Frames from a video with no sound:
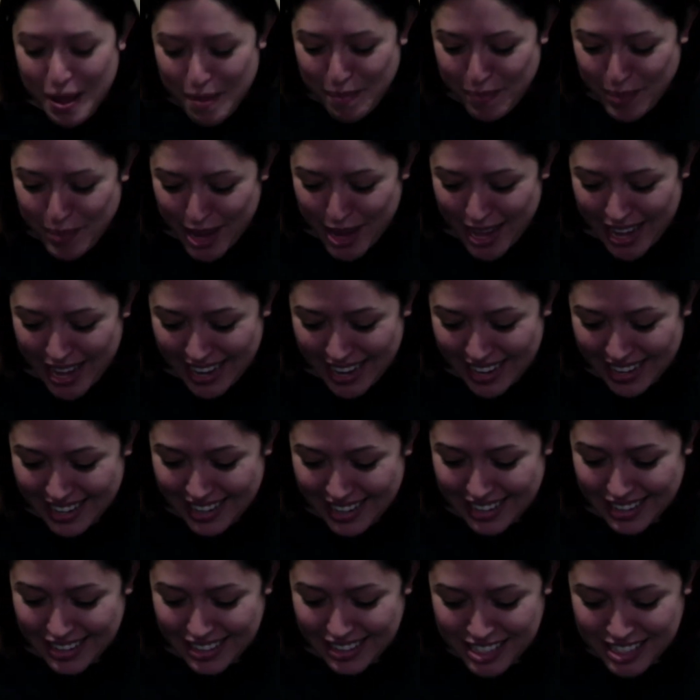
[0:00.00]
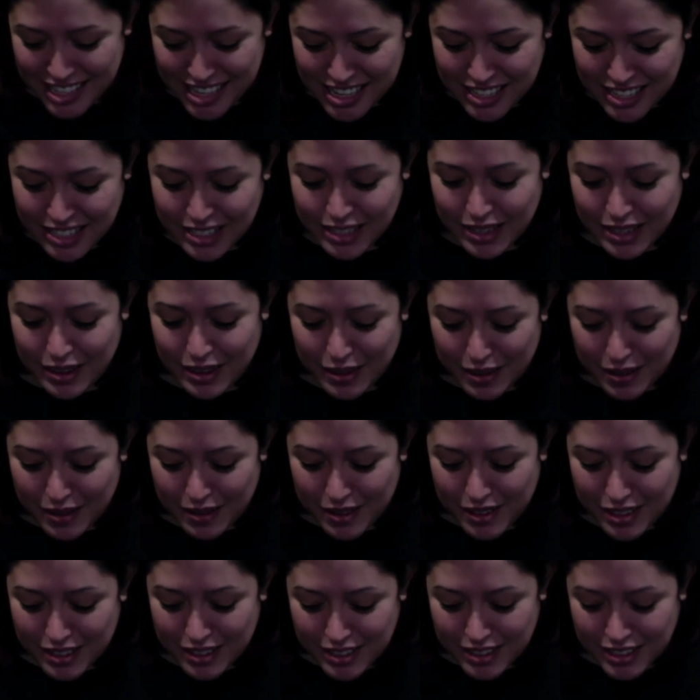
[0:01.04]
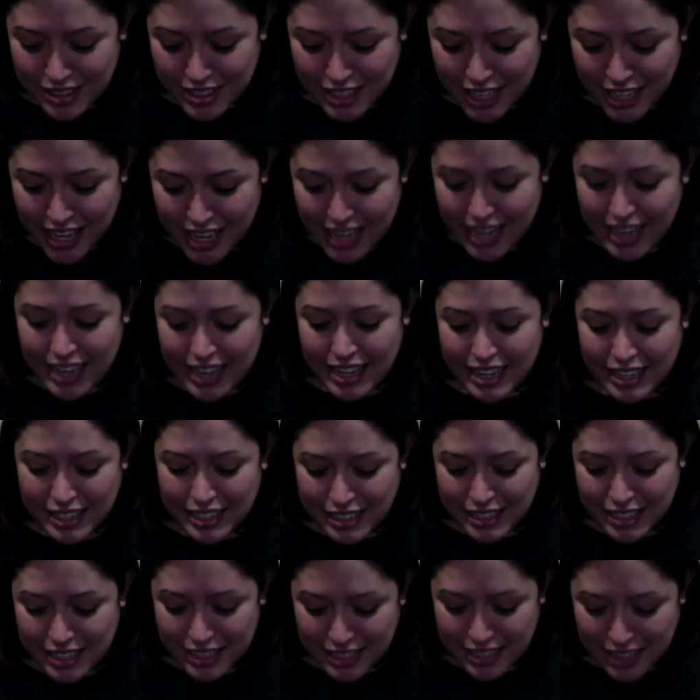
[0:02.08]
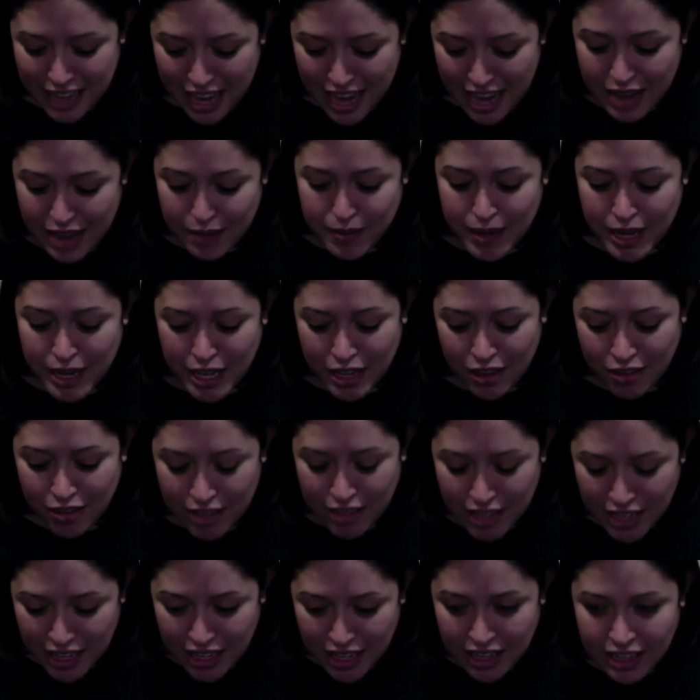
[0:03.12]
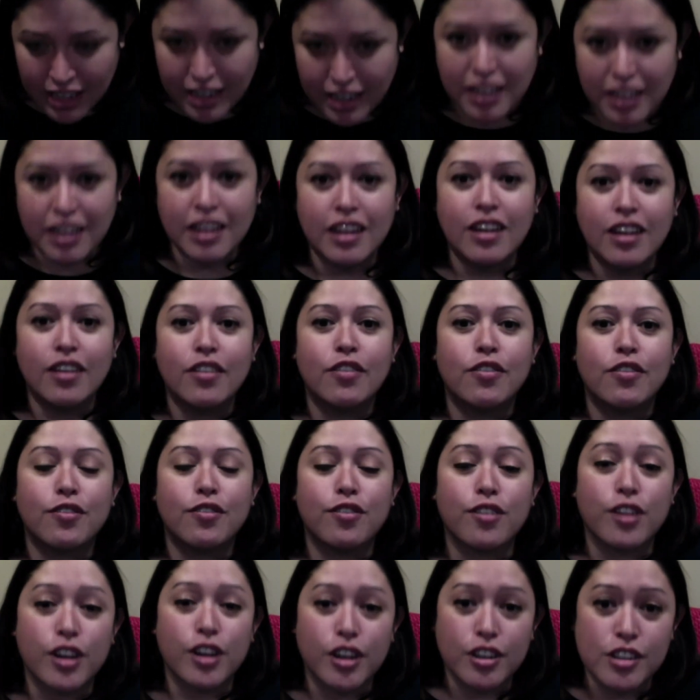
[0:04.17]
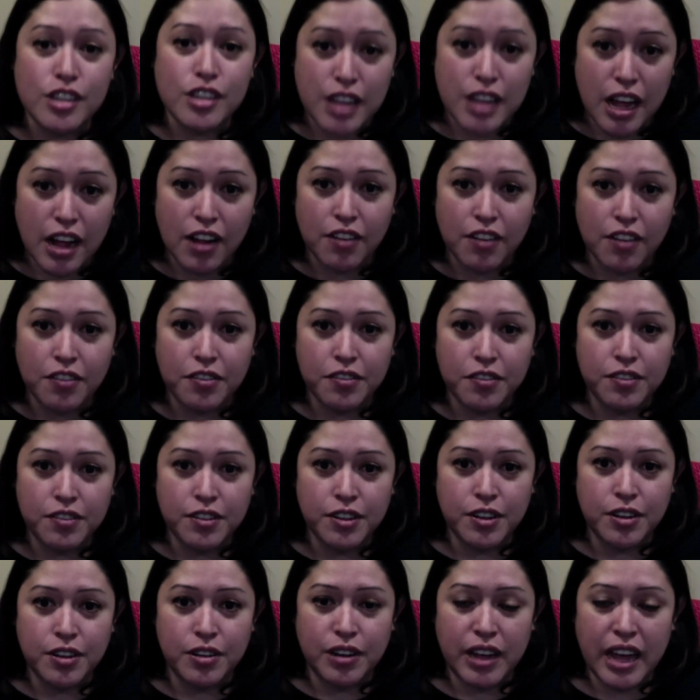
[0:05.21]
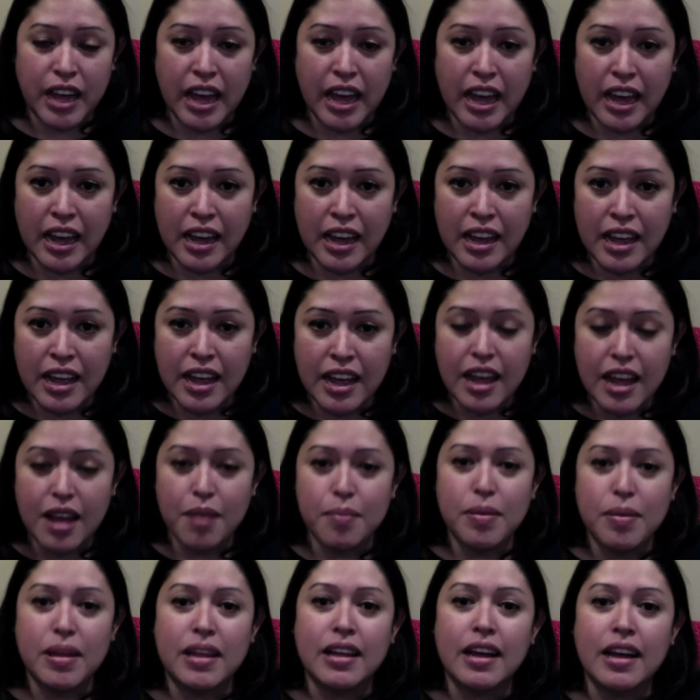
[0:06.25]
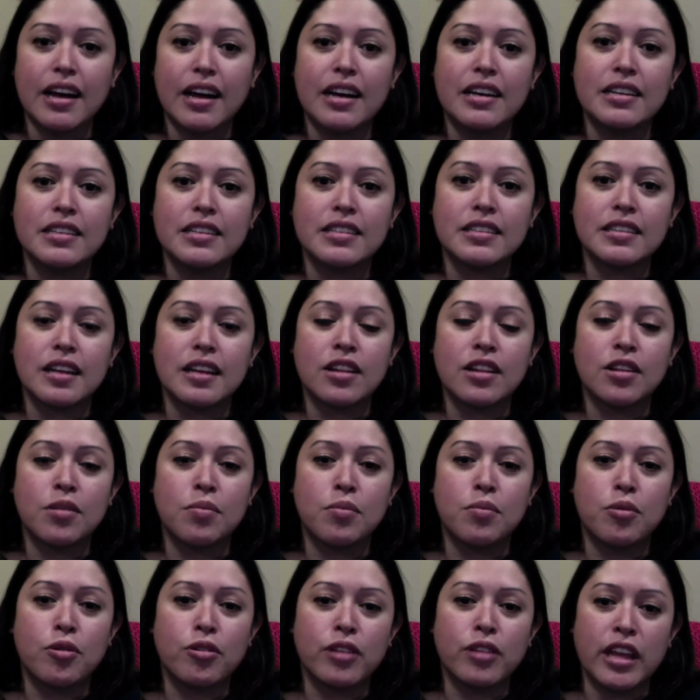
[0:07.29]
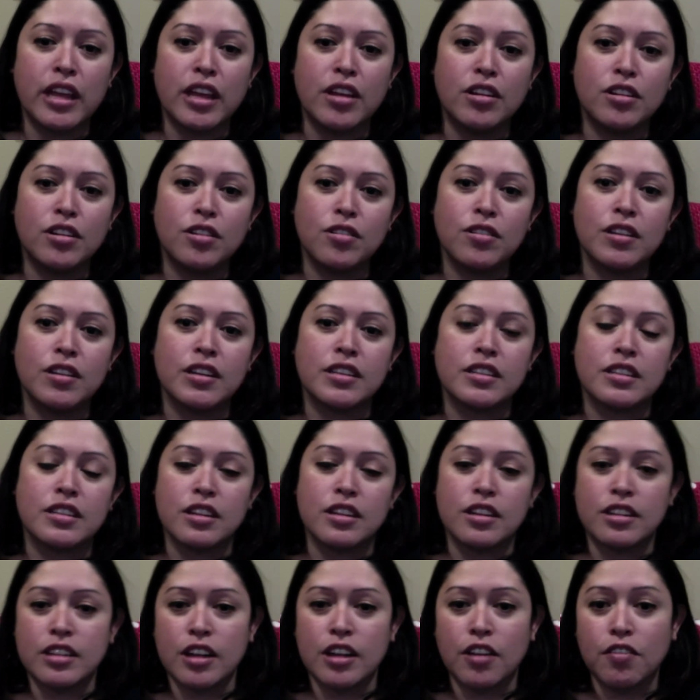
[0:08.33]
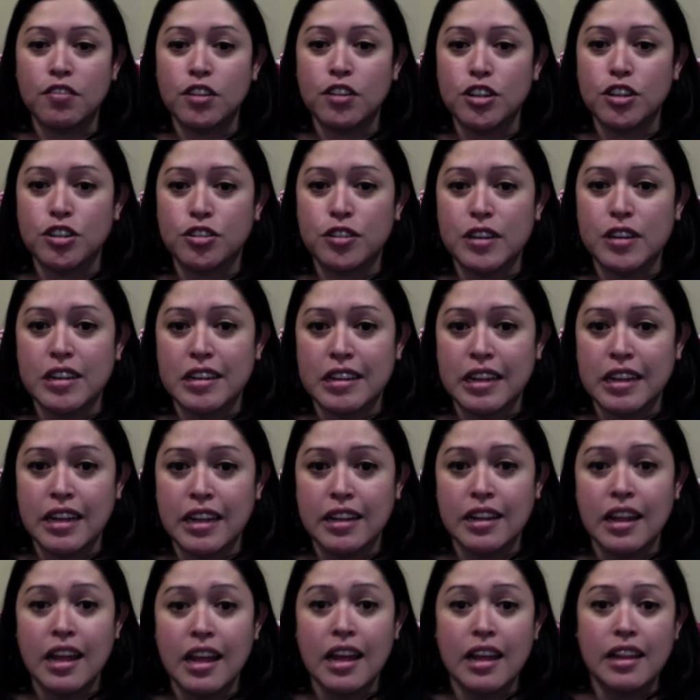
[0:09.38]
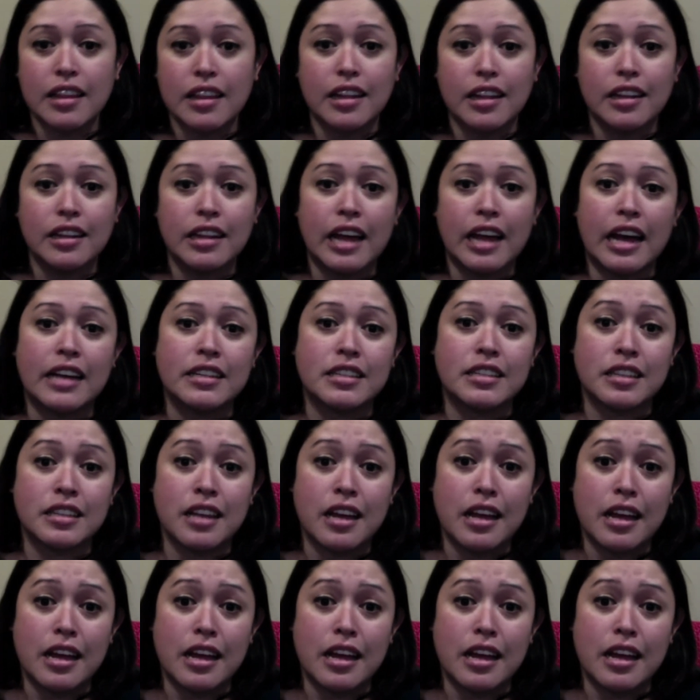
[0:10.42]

but just take the time that you need for yourself. Okay, because the more that you do this self-nurturing thing, the less